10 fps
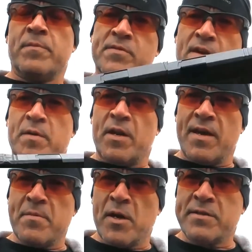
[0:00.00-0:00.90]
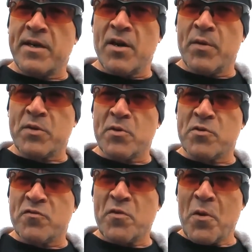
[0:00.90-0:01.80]
Send me an email, I'll tell you what those are
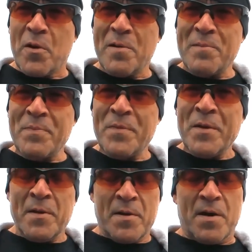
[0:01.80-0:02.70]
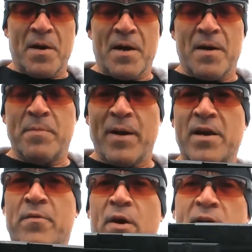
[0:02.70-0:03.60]
for. But
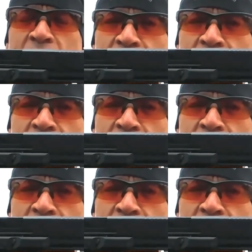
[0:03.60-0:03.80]
anyway, here